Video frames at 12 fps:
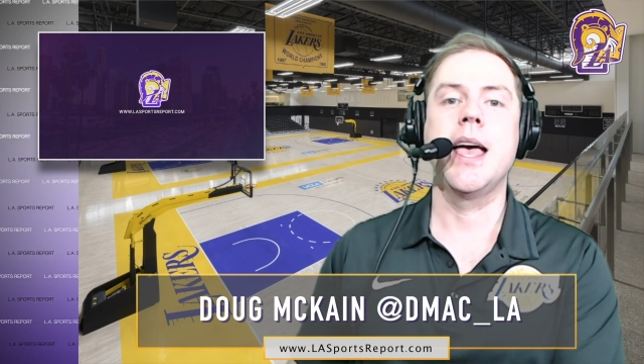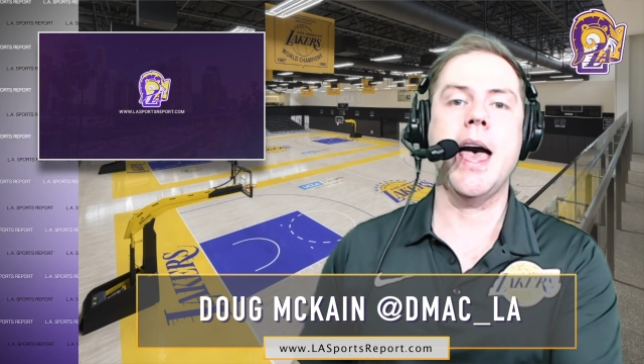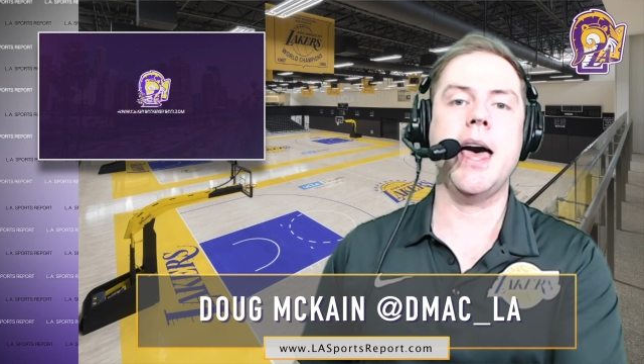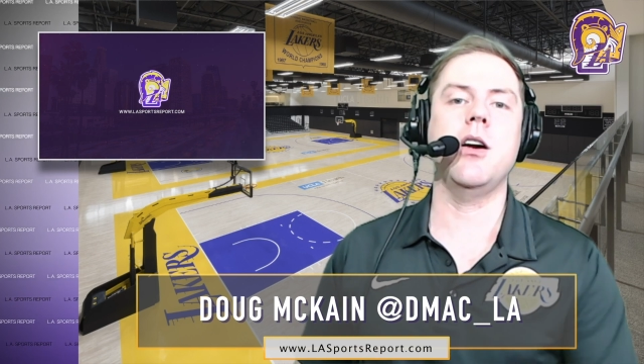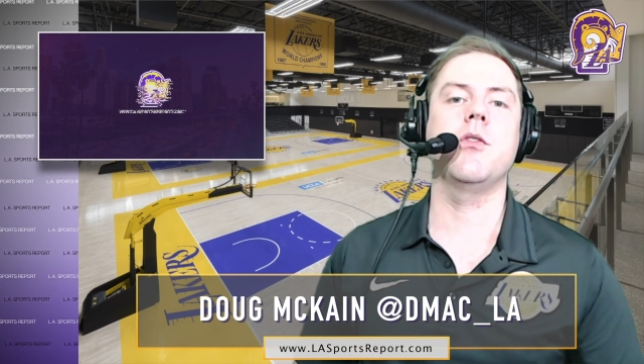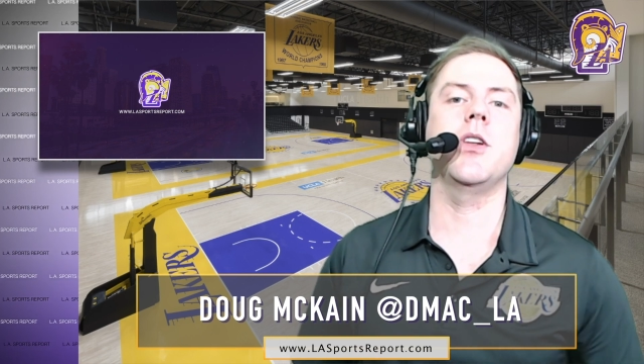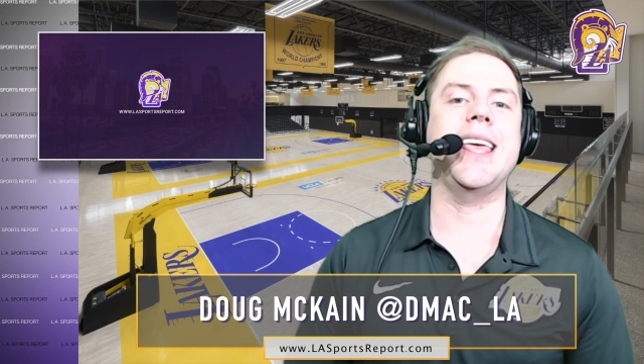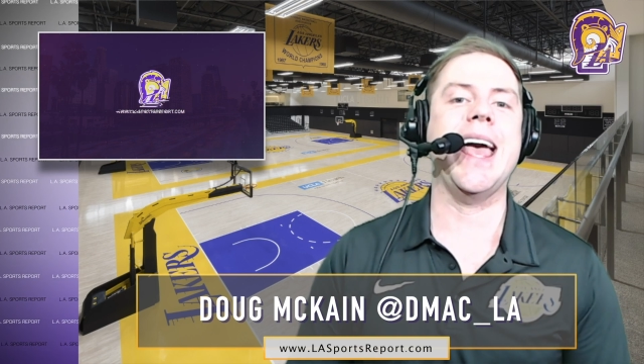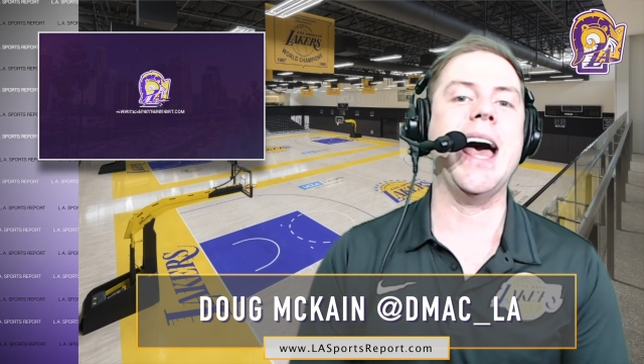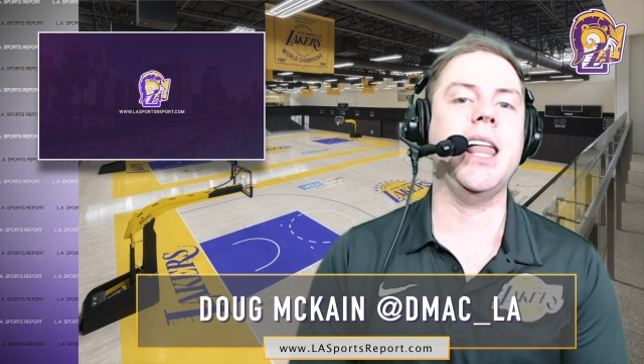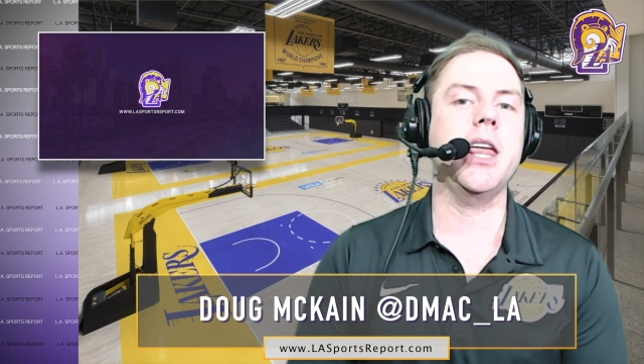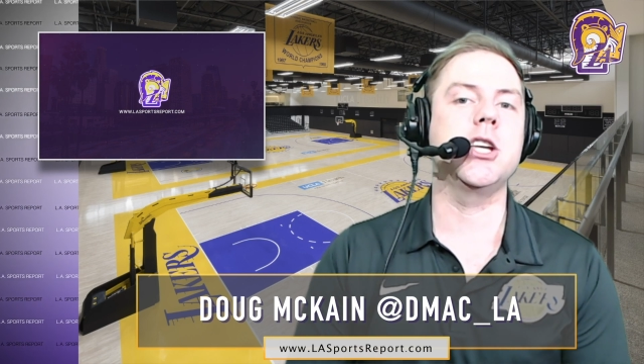head over to the
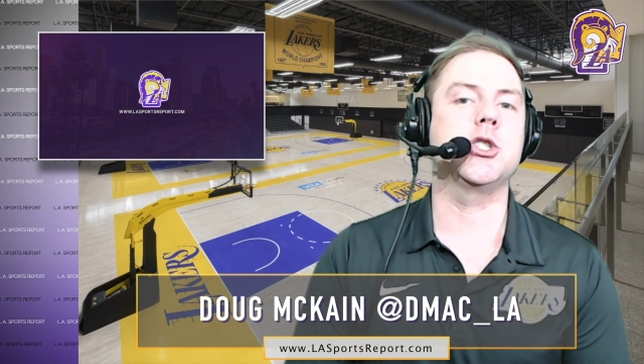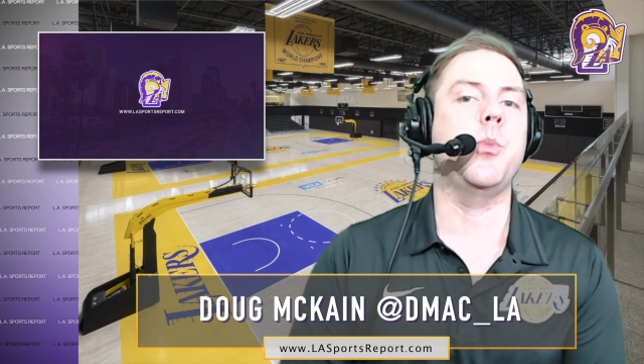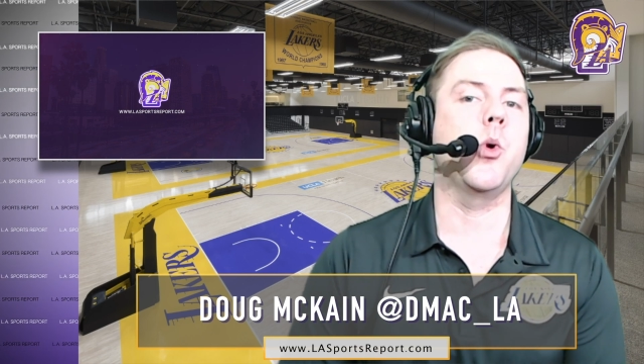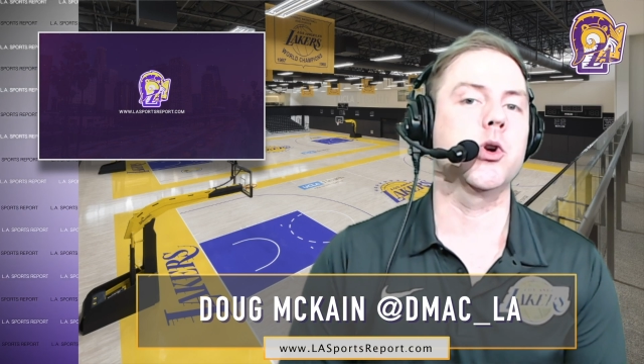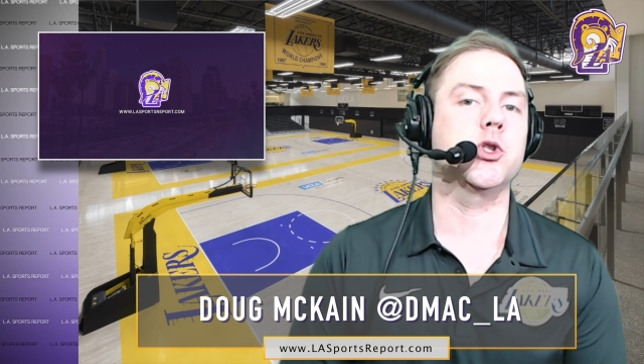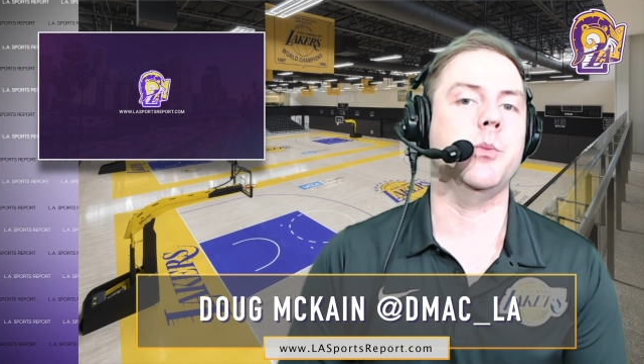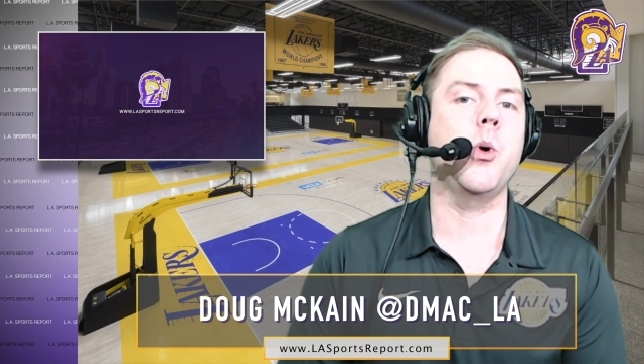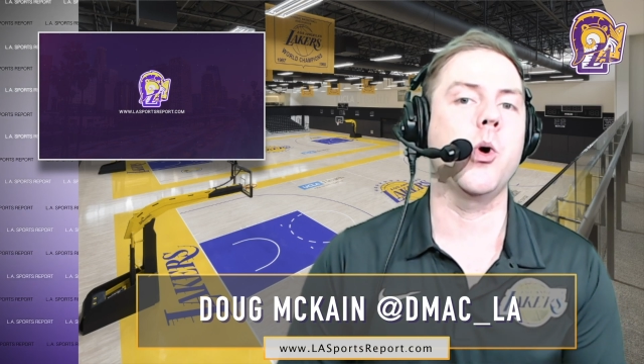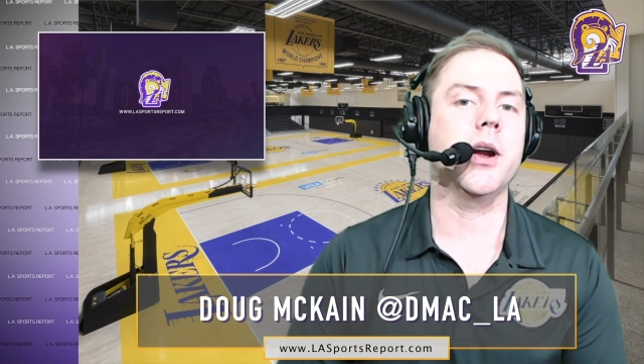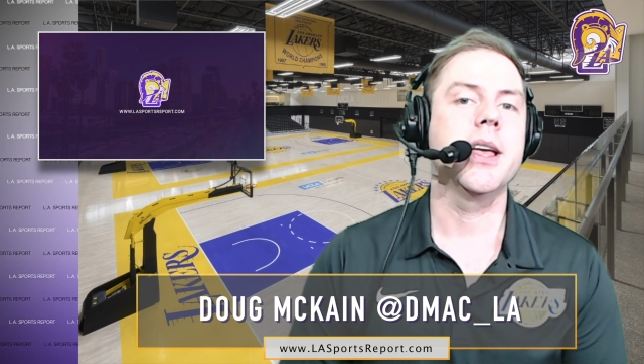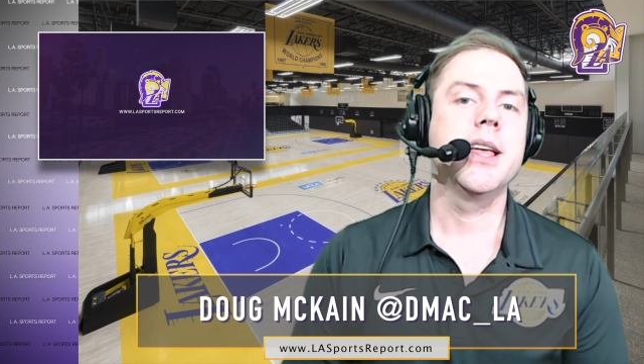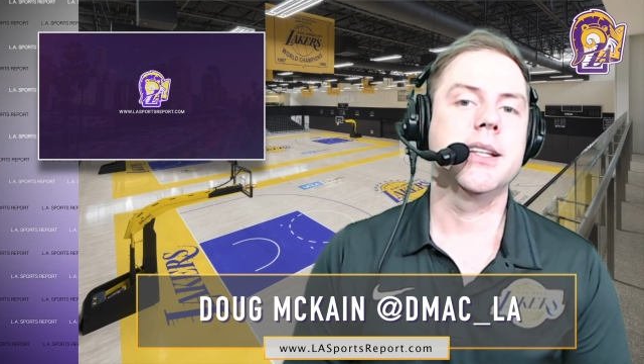
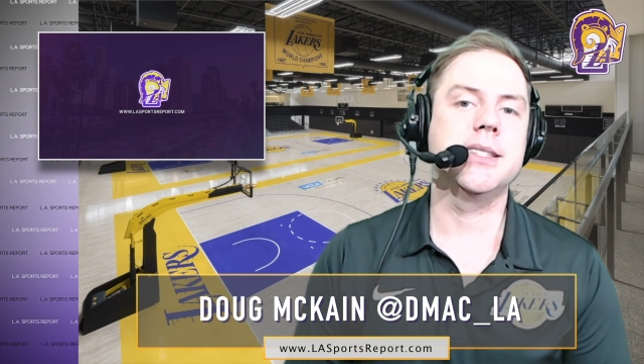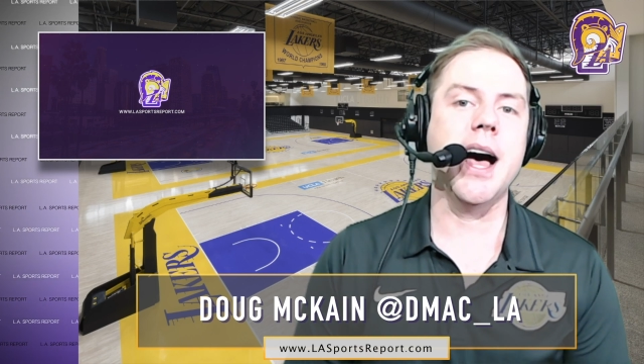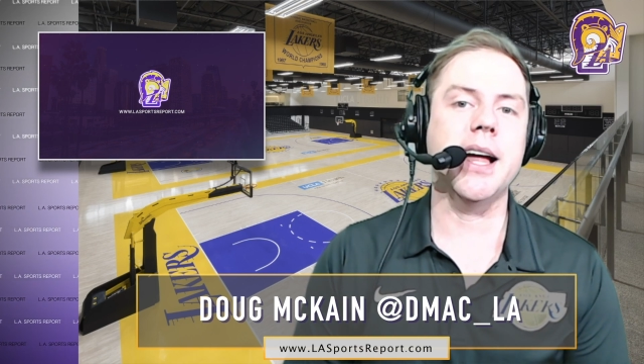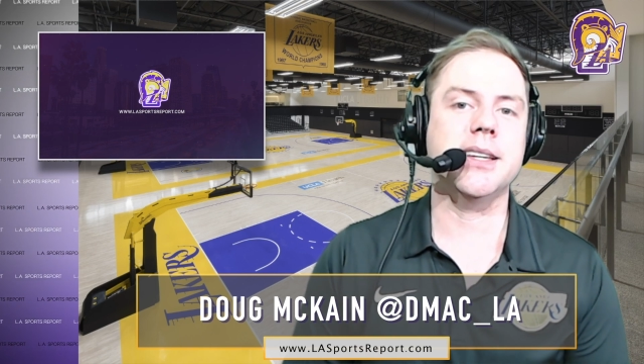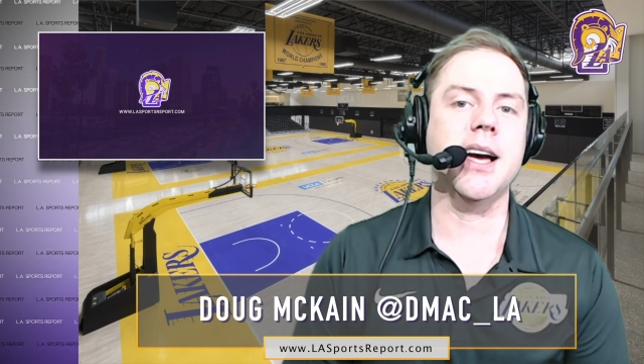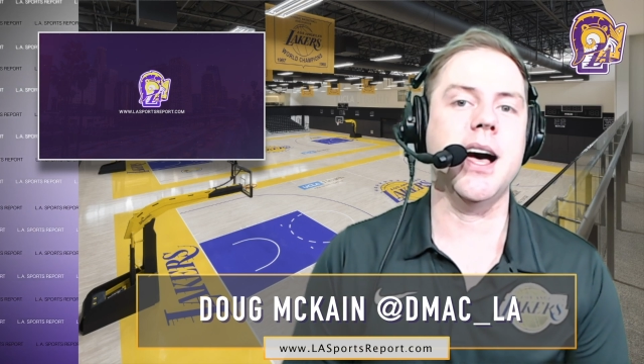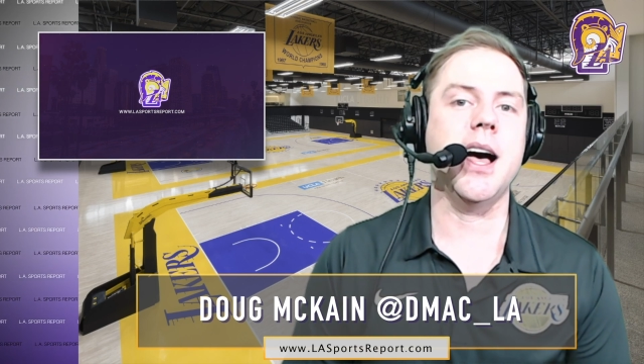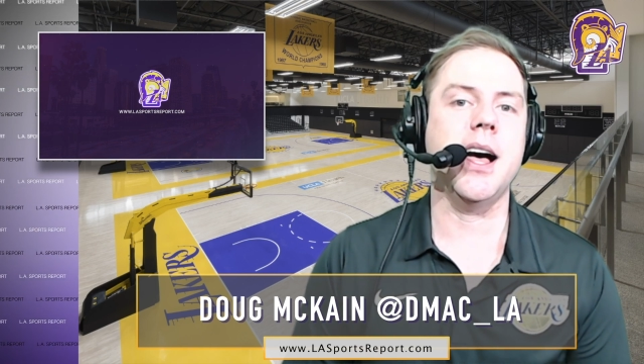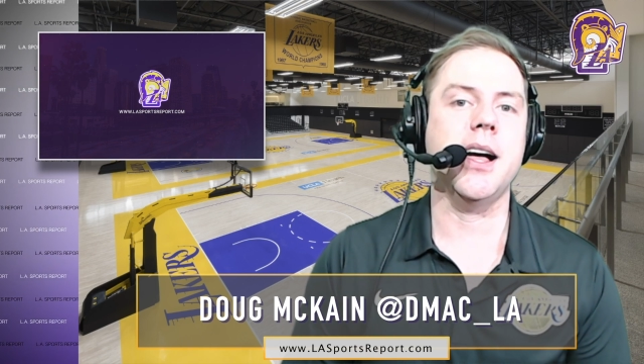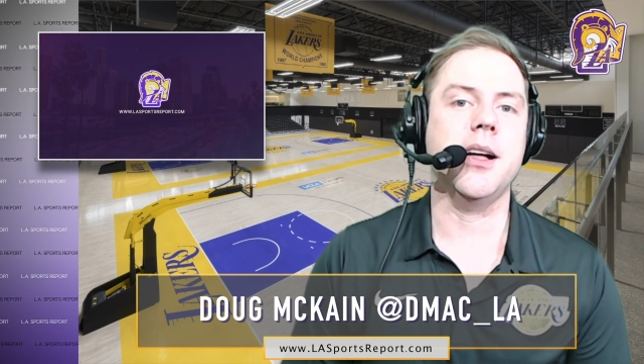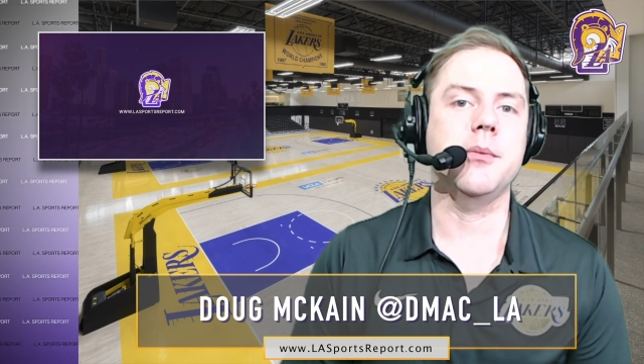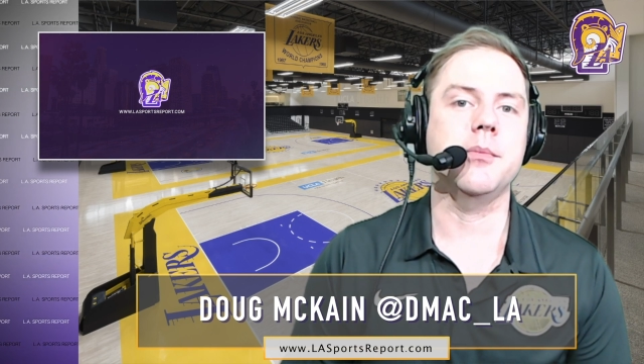LASportsReport.com.